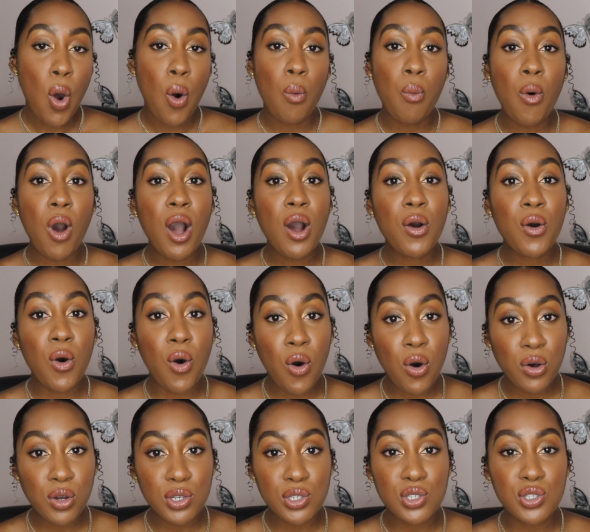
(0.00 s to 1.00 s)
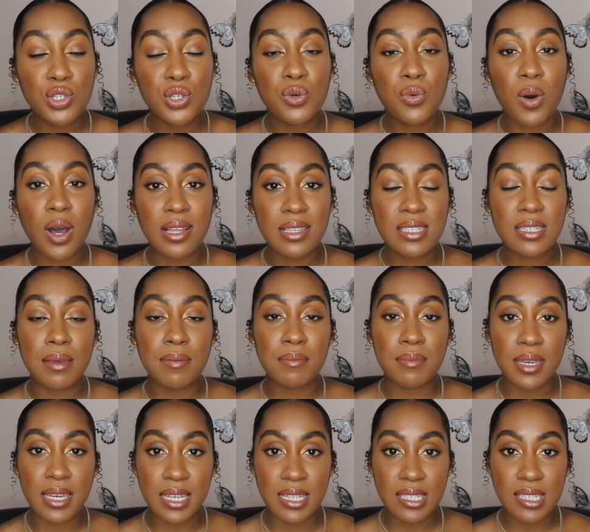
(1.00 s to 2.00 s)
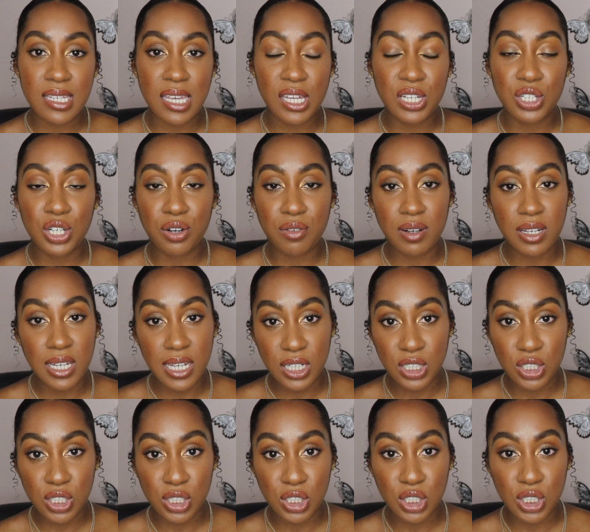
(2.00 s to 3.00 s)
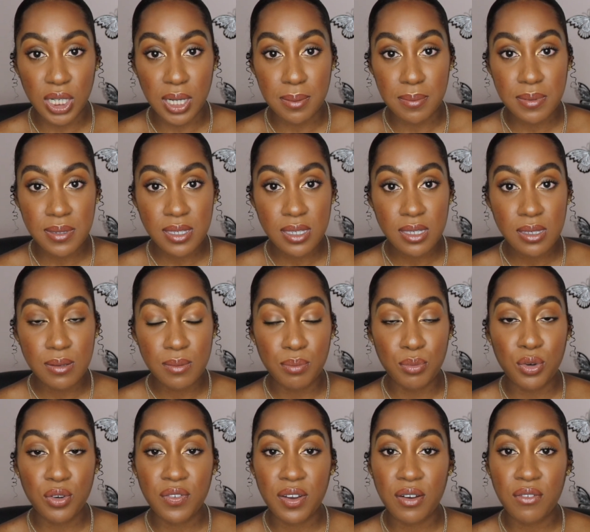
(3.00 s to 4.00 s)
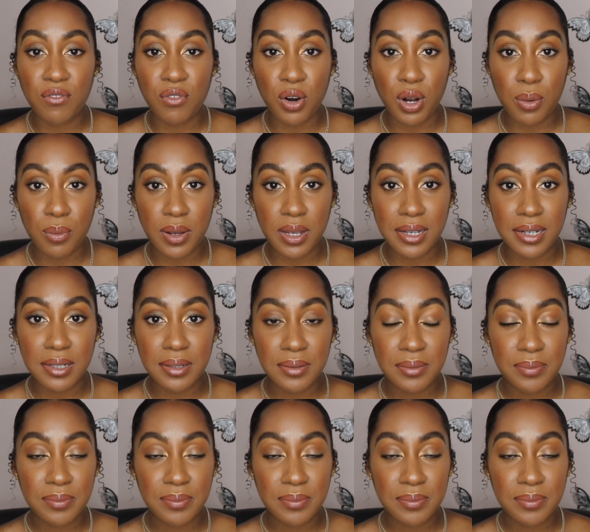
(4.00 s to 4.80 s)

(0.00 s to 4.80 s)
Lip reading: what goals do you want to meet in your relationships moving forward?